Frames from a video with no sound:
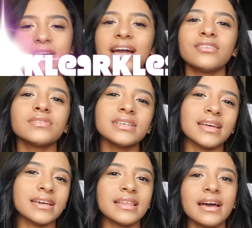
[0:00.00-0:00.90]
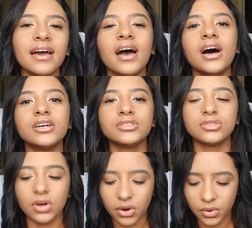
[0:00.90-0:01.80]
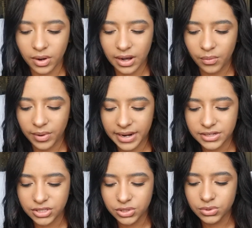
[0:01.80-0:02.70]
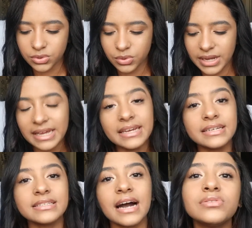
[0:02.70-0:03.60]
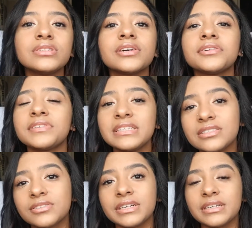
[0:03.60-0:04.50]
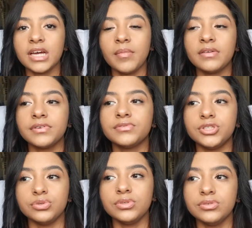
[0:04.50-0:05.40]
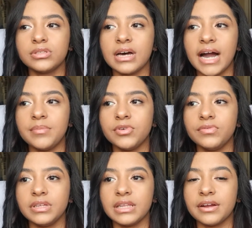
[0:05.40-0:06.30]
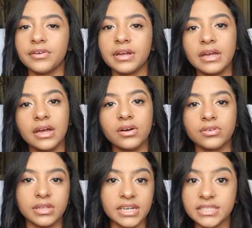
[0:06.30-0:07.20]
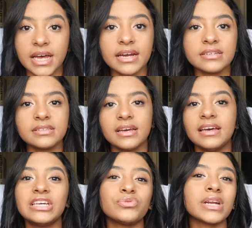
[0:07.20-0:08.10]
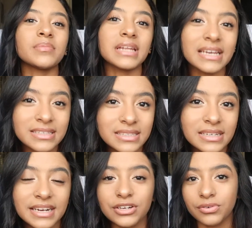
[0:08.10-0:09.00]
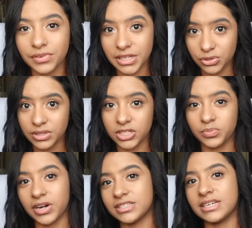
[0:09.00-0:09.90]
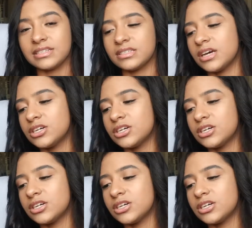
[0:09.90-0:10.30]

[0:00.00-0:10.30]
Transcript: I don't really like that. So what I do is use green screen. Anytime I ever do use the iMovie lettering or like text, it's when I'm lazy and I don't feel like doing this process.